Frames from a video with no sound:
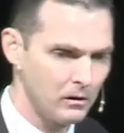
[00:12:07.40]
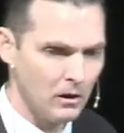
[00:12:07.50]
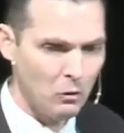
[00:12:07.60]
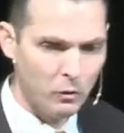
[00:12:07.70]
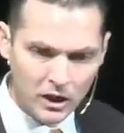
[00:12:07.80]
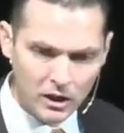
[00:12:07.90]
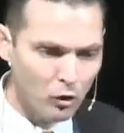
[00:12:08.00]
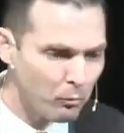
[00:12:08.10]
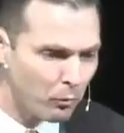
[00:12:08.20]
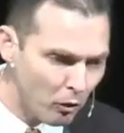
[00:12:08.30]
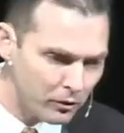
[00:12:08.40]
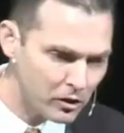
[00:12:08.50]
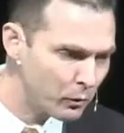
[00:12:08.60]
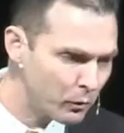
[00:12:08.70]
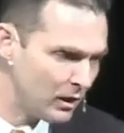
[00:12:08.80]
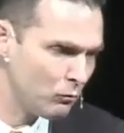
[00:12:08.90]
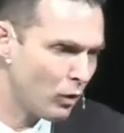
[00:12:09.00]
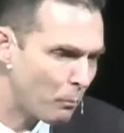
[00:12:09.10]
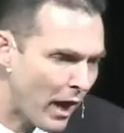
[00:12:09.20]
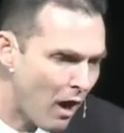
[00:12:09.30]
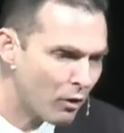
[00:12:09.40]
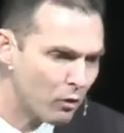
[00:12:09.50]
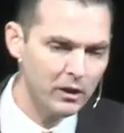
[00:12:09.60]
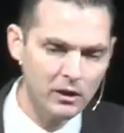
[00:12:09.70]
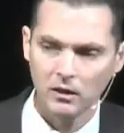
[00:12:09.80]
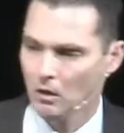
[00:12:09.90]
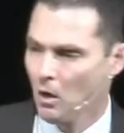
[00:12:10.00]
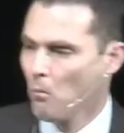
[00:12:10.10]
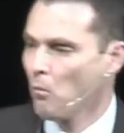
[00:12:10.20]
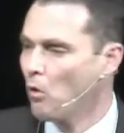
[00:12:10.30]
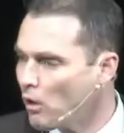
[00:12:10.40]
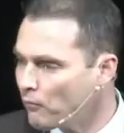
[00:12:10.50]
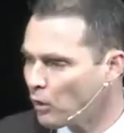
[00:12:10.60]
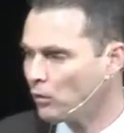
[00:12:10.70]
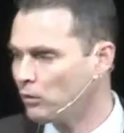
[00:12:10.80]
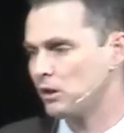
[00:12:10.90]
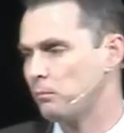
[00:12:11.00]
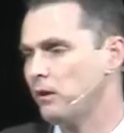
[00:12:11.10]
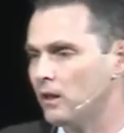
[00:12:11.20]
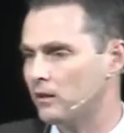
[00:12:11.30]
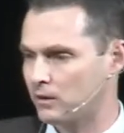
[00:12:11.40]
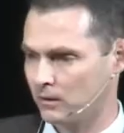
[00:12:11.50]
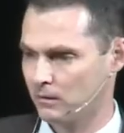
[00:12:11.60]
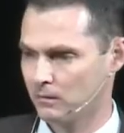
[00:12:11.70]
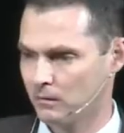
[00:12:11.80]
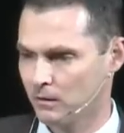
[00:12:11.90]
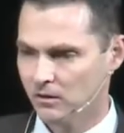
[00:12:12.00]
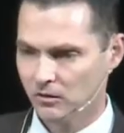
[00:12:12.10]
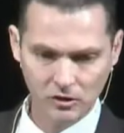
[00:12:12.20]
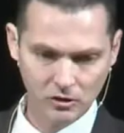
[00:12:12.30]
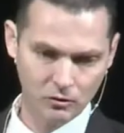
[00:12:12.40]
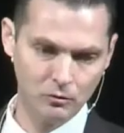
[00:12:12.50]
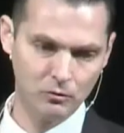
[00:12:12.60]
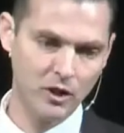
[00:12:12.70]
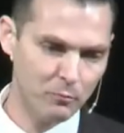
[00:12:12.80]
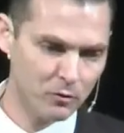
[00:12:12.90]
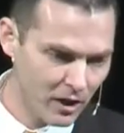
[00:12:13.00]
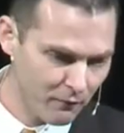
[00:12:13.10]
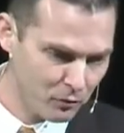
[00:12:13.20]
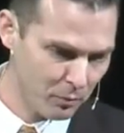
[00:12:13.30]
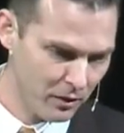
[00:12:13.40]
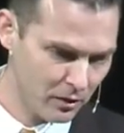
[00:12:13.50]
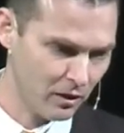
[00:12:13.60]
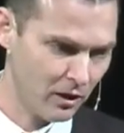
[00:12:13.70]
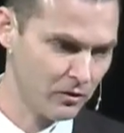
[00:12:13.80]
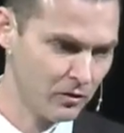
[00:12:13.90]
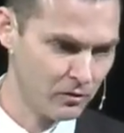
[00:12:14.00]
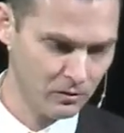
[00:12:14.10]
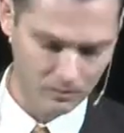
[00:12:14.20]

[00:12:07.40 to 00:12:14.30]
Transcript: We need more boldness. We need more power. We need more of your Holy Spirit. This is just 2 chapters after Pentecost.